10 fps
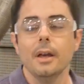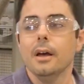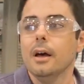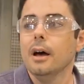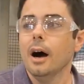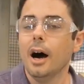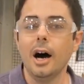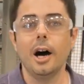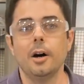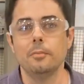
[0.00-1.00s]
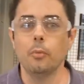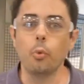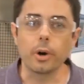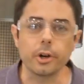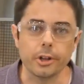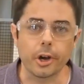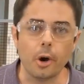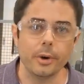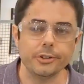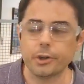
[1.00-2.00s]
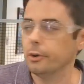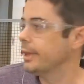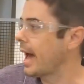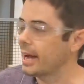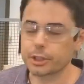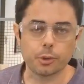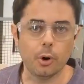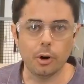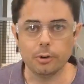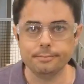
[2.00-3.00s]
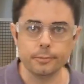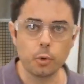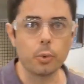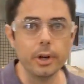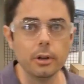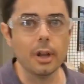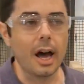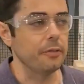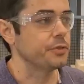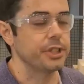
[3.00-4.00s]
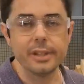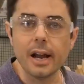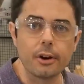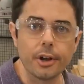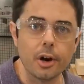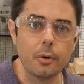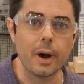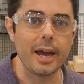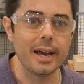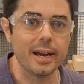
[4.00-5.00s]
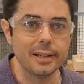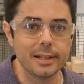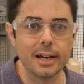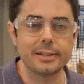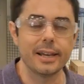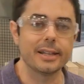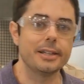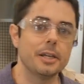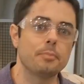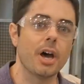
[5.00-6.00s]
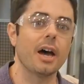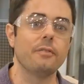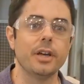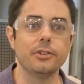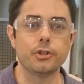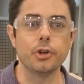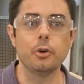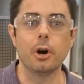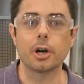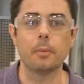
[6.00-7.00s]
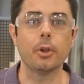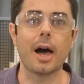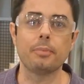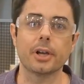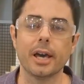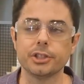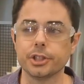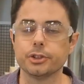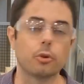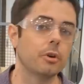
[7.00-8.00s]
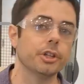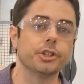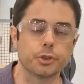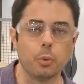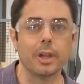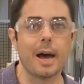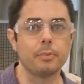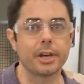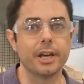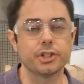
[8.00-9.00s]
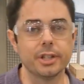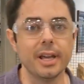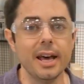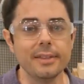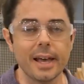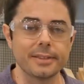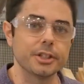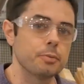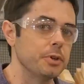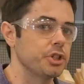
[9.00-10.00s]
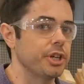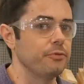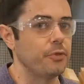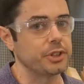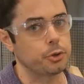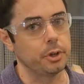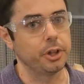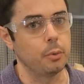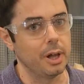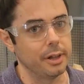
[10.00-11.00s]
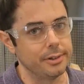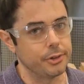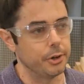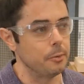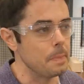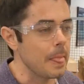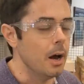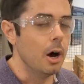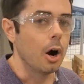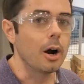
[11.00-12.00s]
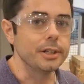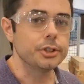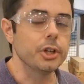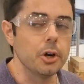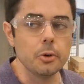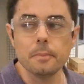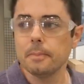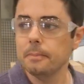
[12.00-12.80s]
an actual real-life scenario and take a deep dive into a couple applications, or really just one application that this machine fits really well into. All right, so one thing that